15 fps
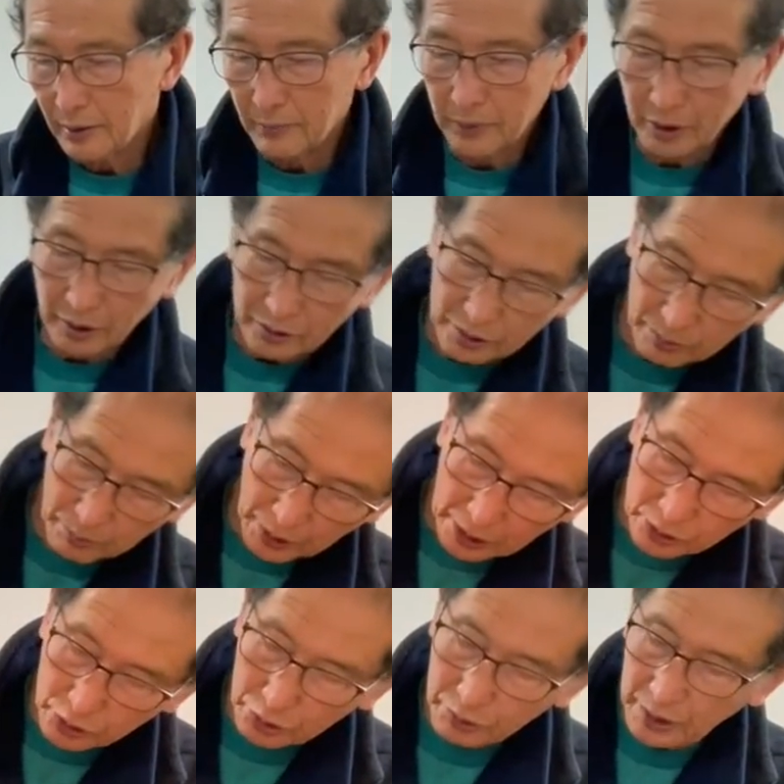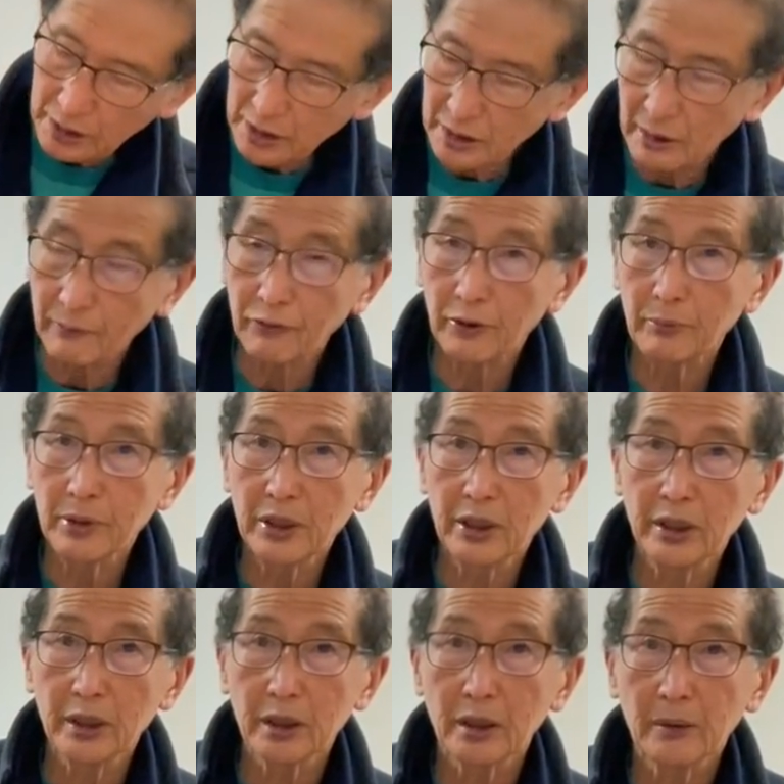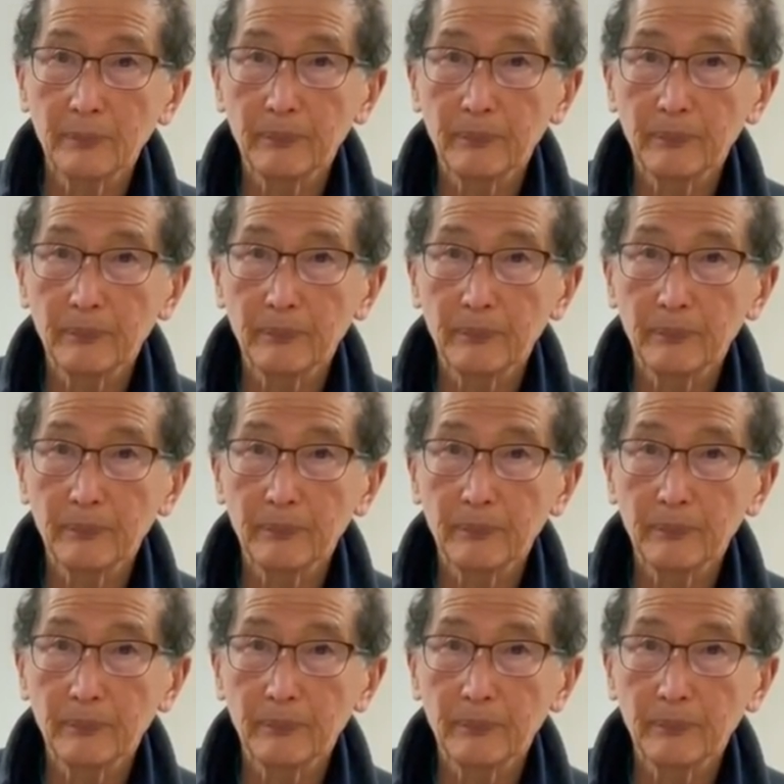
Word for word: because branch should really come from here